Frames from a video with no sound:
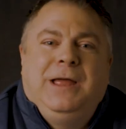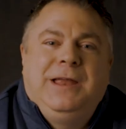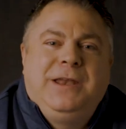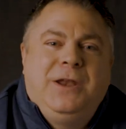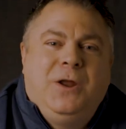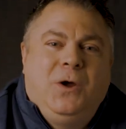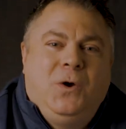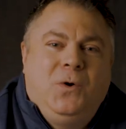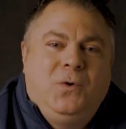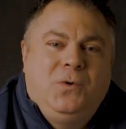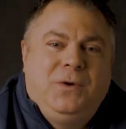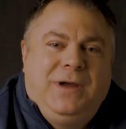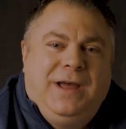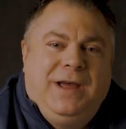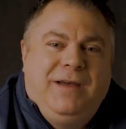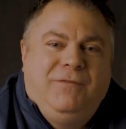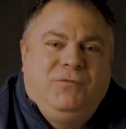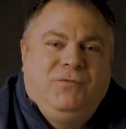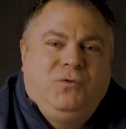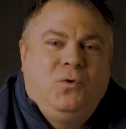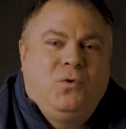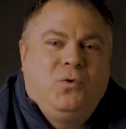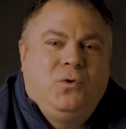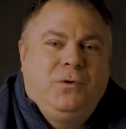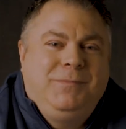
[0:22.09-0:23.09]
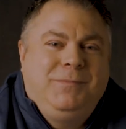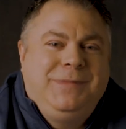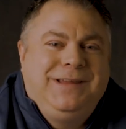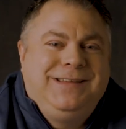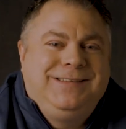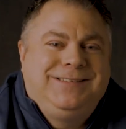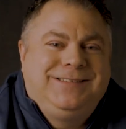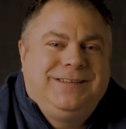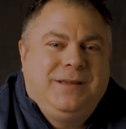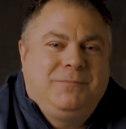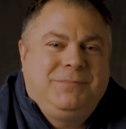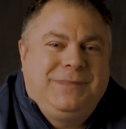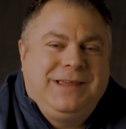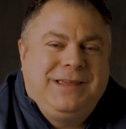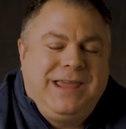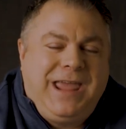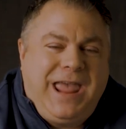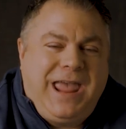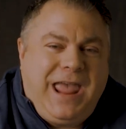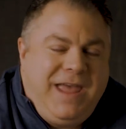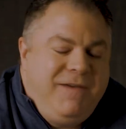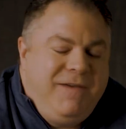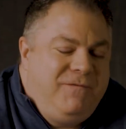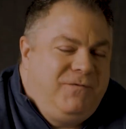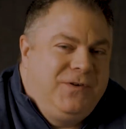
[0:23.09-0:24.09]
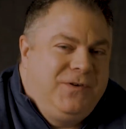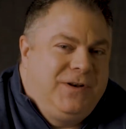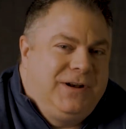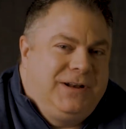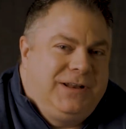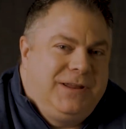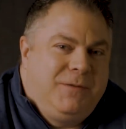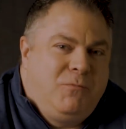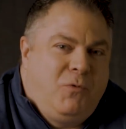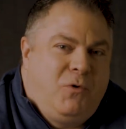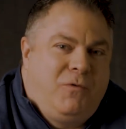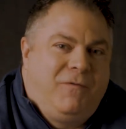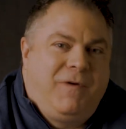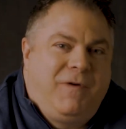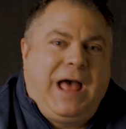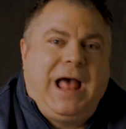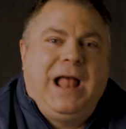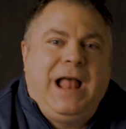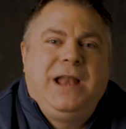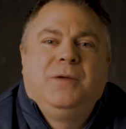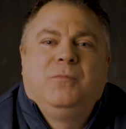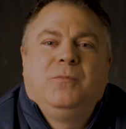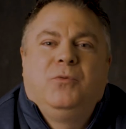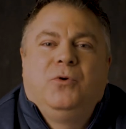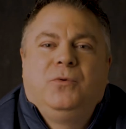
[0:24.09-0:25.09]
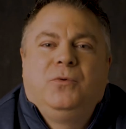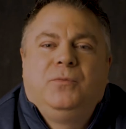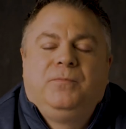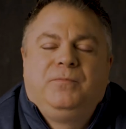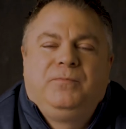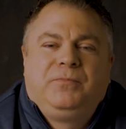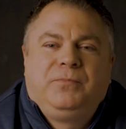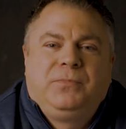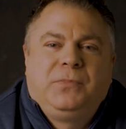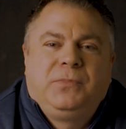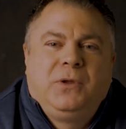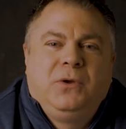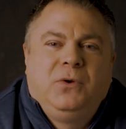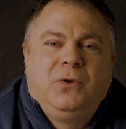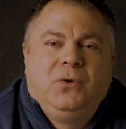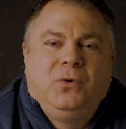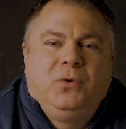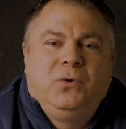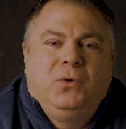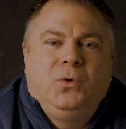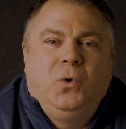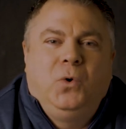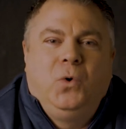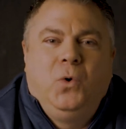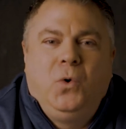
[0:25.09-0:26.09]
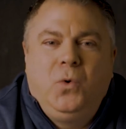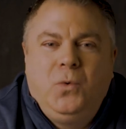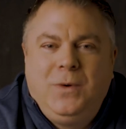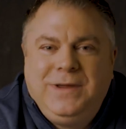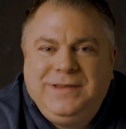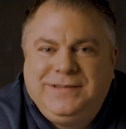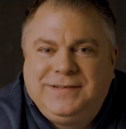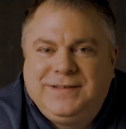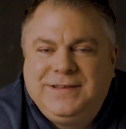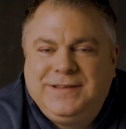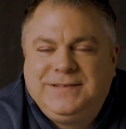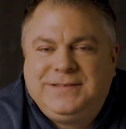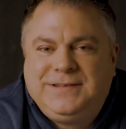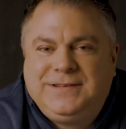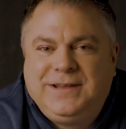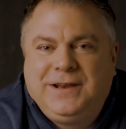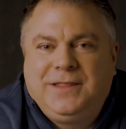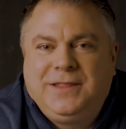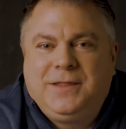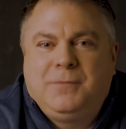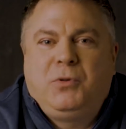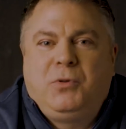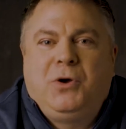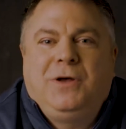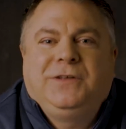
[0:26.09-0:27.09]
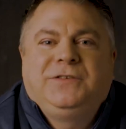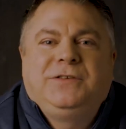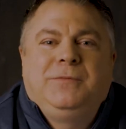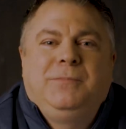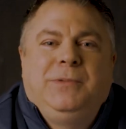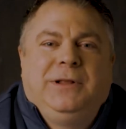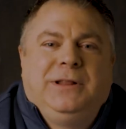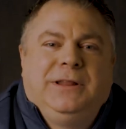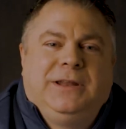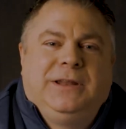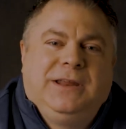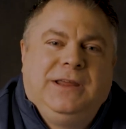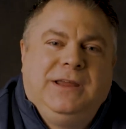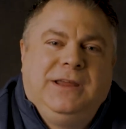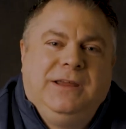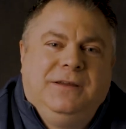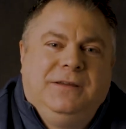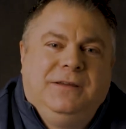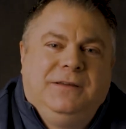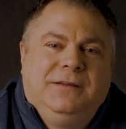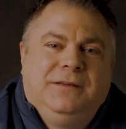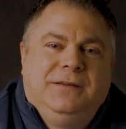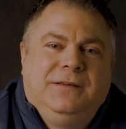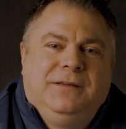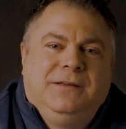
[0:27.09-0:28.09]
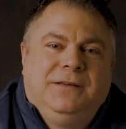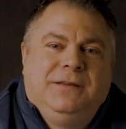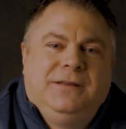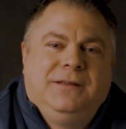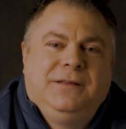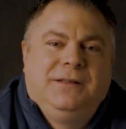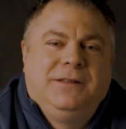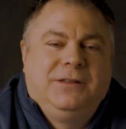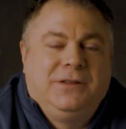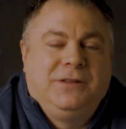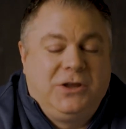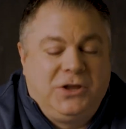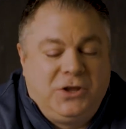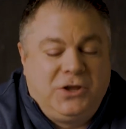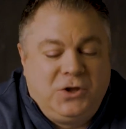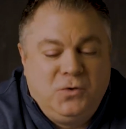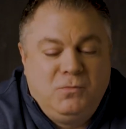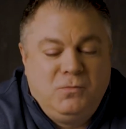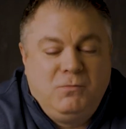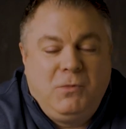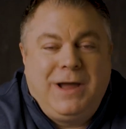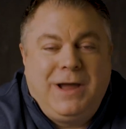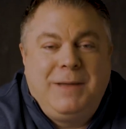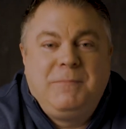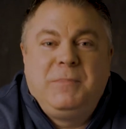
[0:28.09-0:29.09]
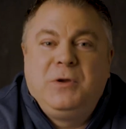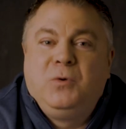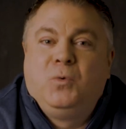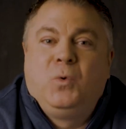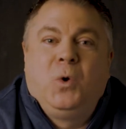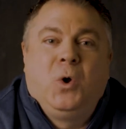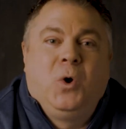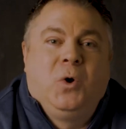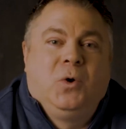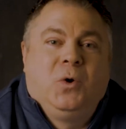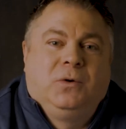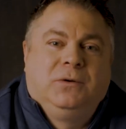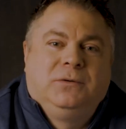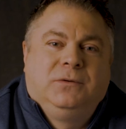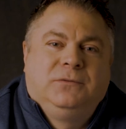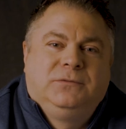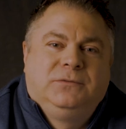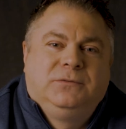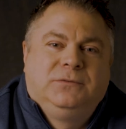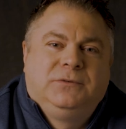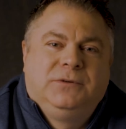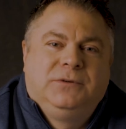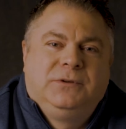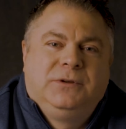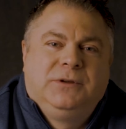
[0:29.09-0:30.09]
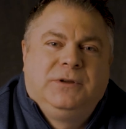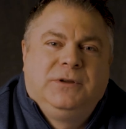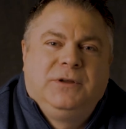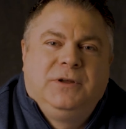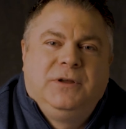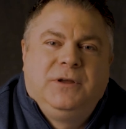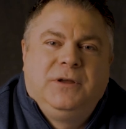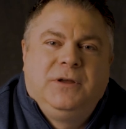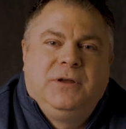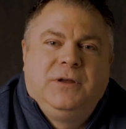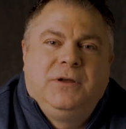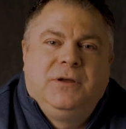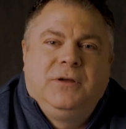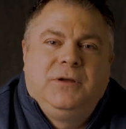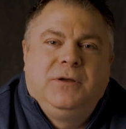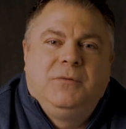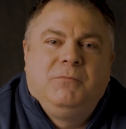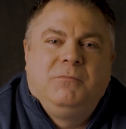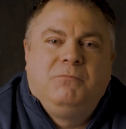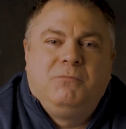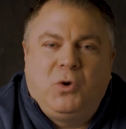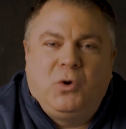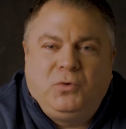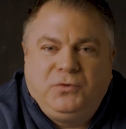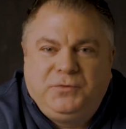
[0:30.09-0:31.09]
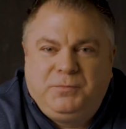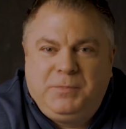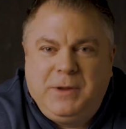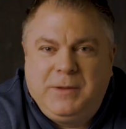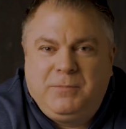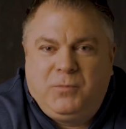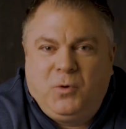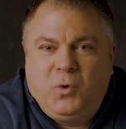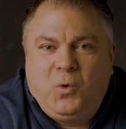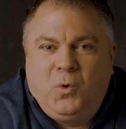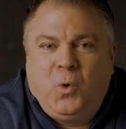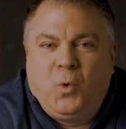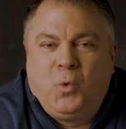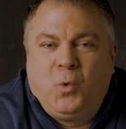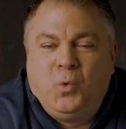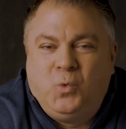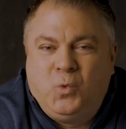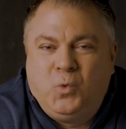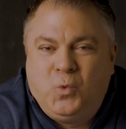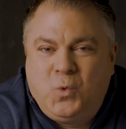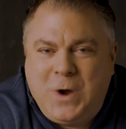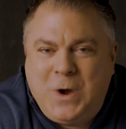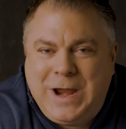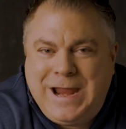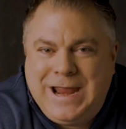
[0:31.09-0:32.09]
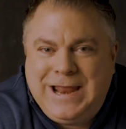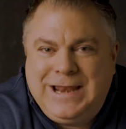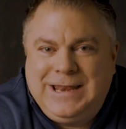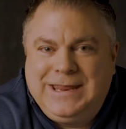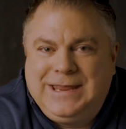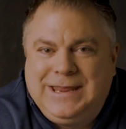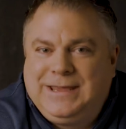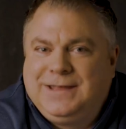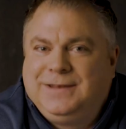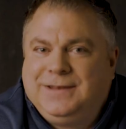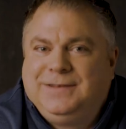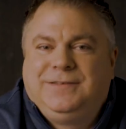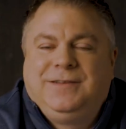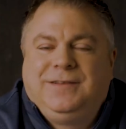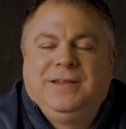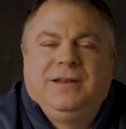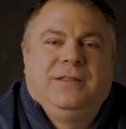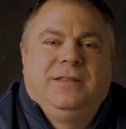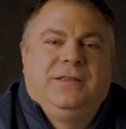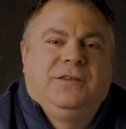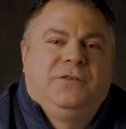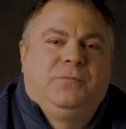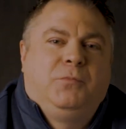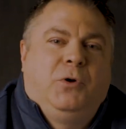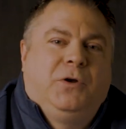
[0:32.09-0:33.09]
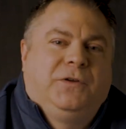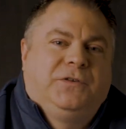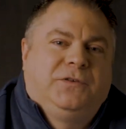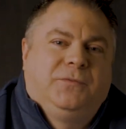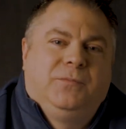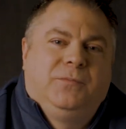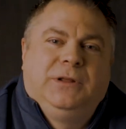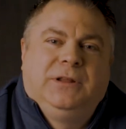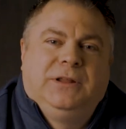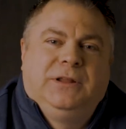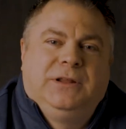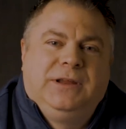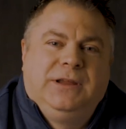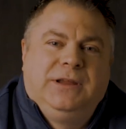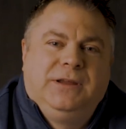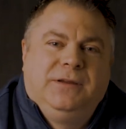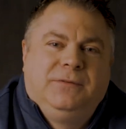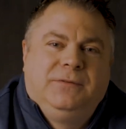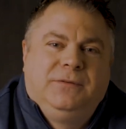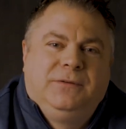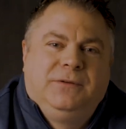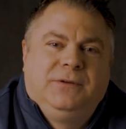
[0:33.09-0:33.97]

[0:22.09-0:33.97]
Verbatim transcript: I know have taught me something infinitely more valuable. Always consider the possibility that you might be wrong. Most people rarely consider this possibility.